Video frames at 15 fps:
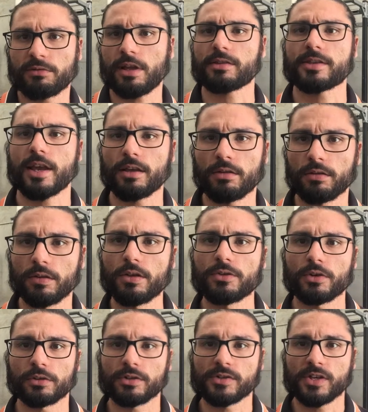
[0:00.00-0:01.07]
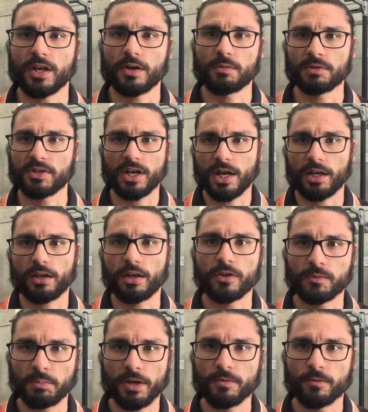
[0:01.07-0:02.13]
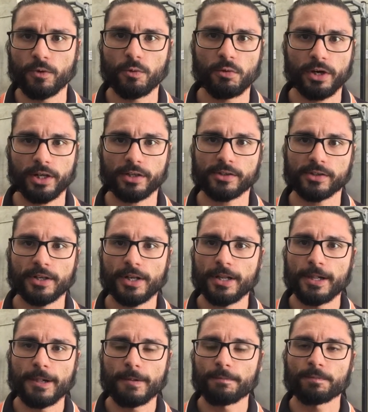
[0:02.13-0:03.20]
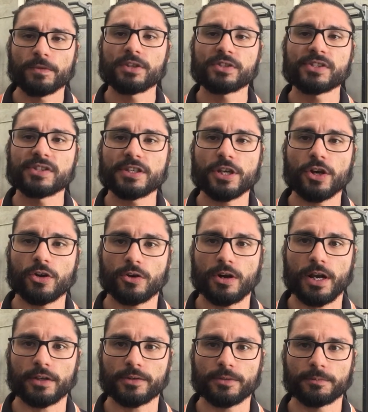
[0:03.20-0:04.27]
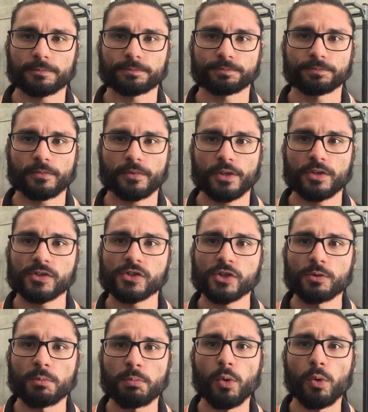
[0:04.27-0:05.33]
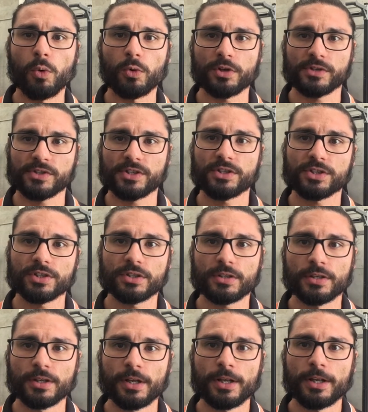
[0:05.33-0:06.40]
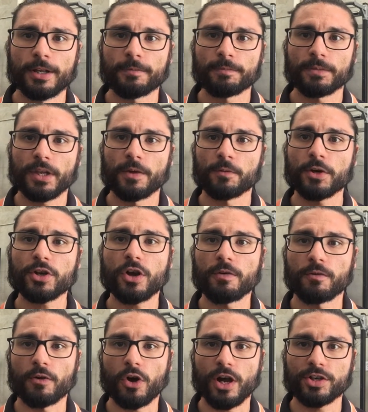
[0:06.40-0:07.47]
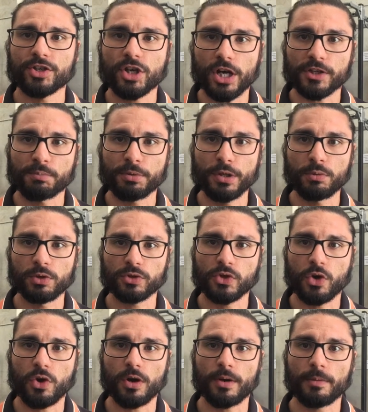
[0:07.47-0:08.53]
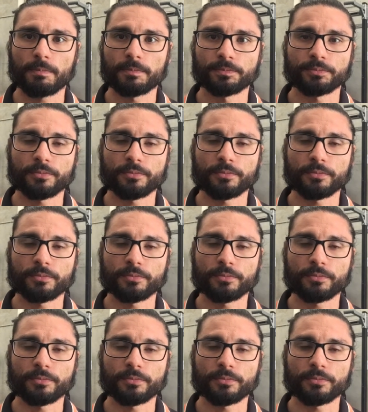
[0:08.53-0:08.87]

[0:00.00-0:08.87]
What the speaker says: that's how long the doctor said it would take. It's been 4 weeks. This is incorrect. This is a poor decision. If we go via just pure time,